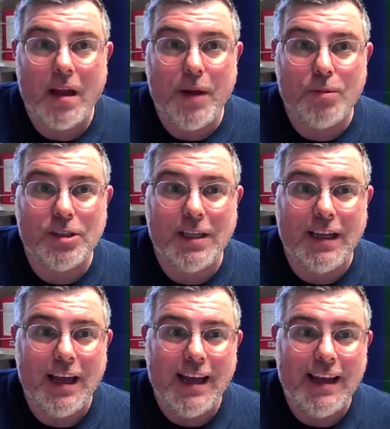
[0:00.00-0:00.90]
I mean,
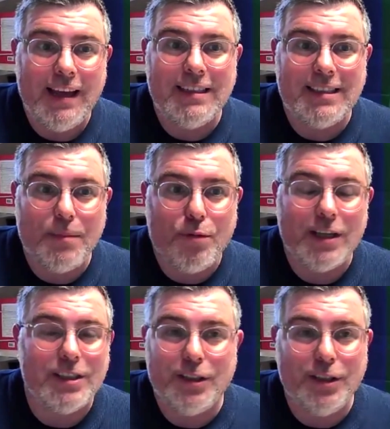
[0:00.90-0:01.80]
obviously, he's the
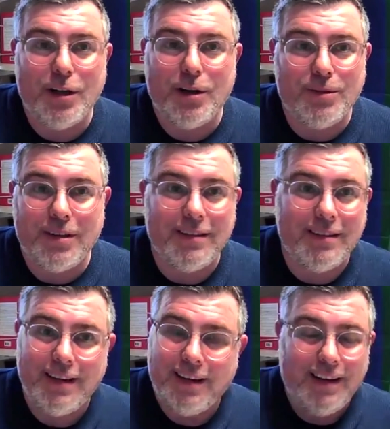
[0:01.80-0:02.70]
president.
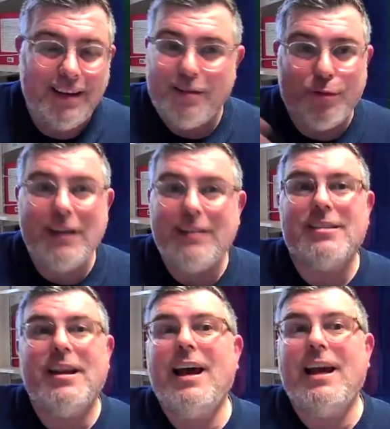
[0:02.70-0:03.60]
Did freed
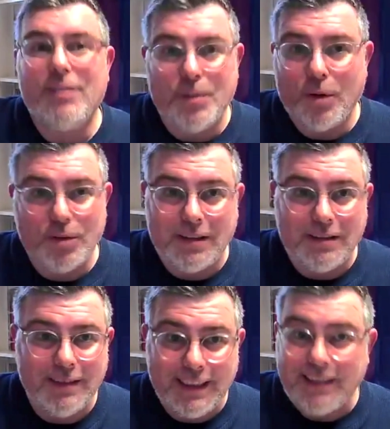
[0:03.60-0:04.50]
the slaves. Of course,
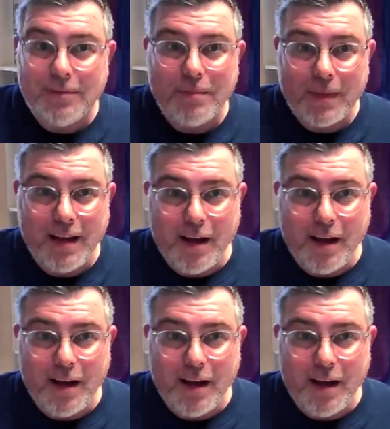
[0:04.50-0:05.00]
he didn't.